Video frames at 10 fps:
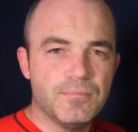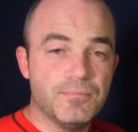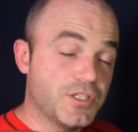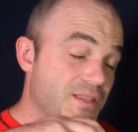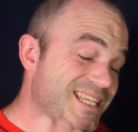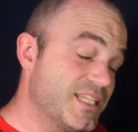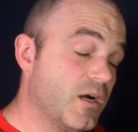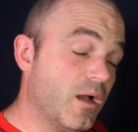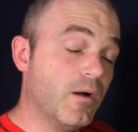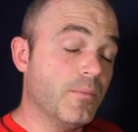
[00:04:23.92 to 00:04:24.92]
So this
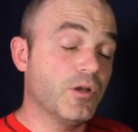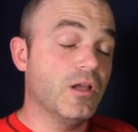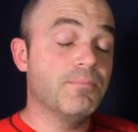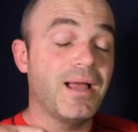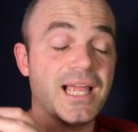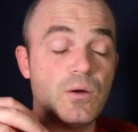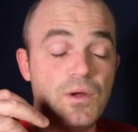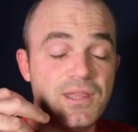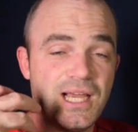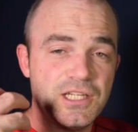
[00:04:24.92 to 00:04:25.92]
time I'm going back
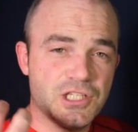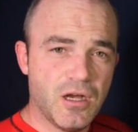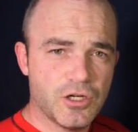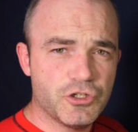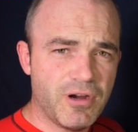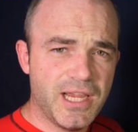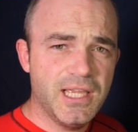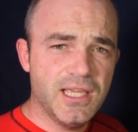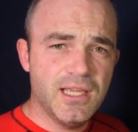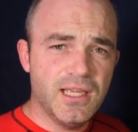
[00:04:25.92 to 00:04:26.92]
with that dark grey,
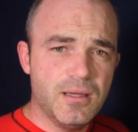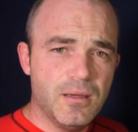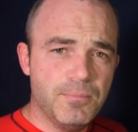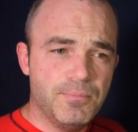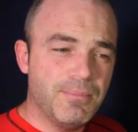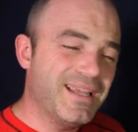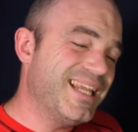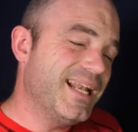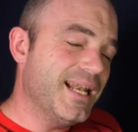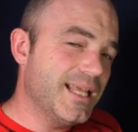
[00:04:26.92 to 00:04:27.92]
but
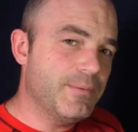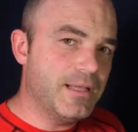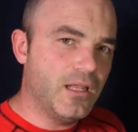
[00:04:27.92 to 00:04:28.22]
making it a little bit